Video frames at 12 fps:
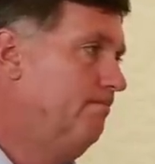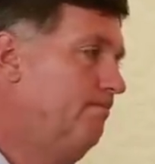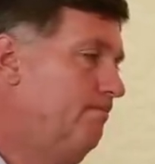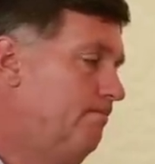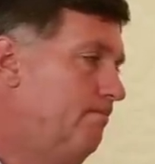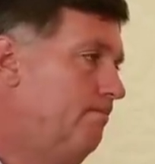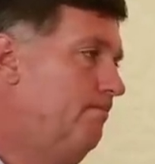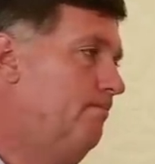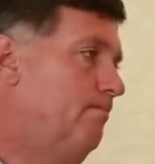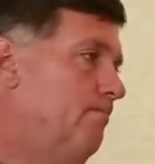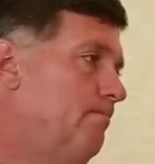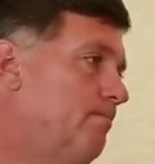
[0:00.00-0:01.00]

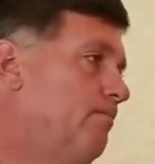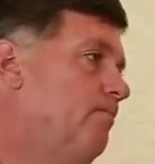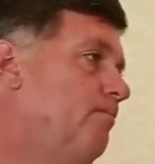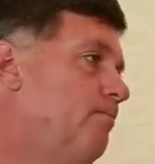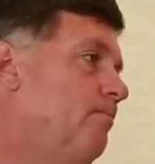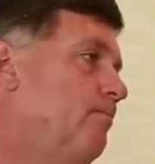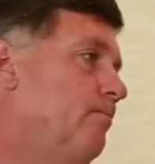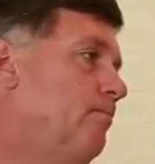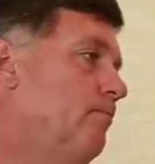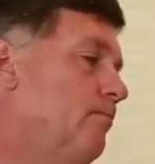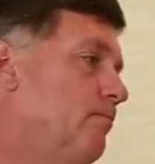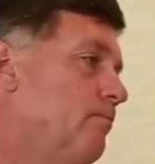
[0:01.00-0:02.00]

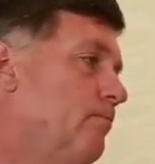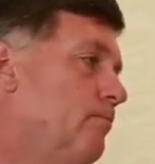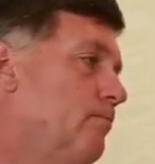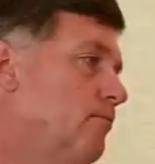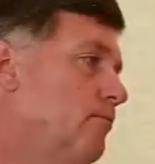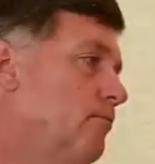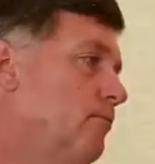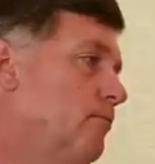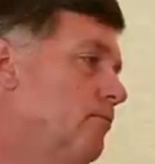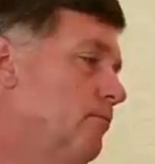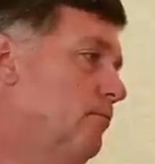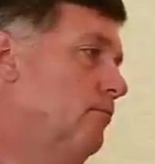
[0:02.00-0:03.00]

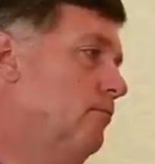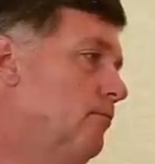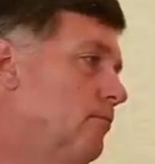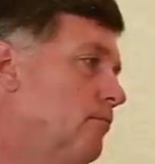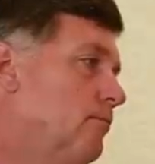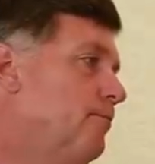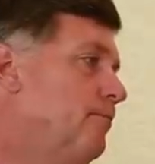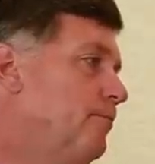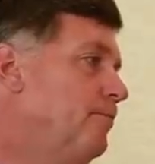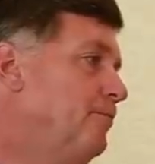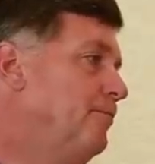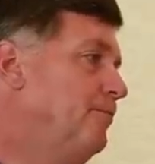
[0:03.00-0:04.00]

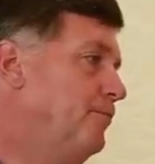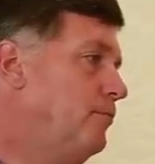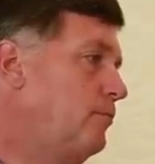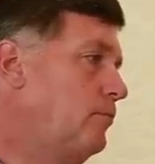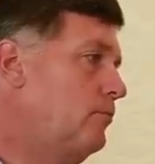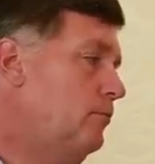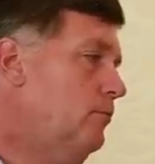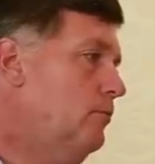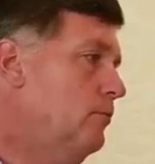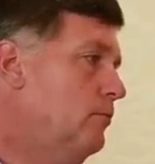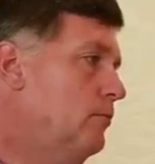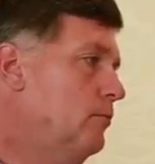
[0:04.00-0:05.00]

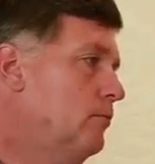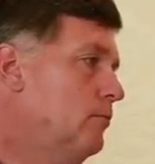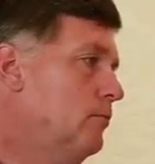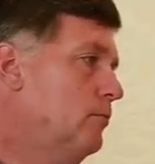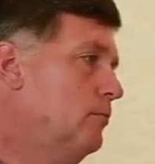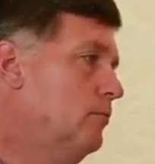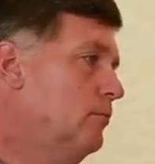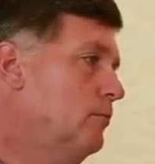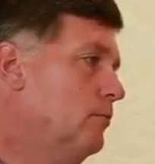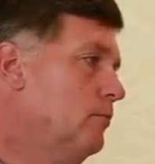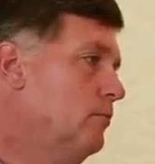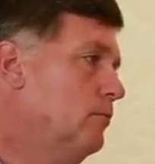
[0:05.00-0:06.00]

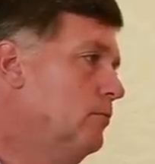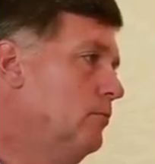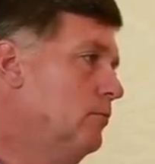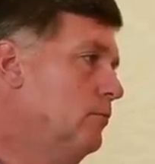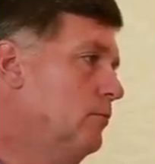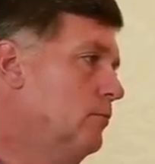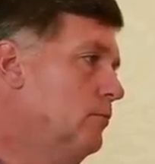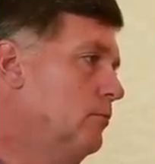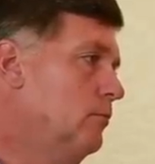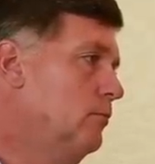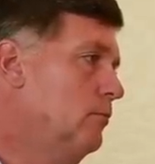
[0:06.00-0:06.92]
(not speaking)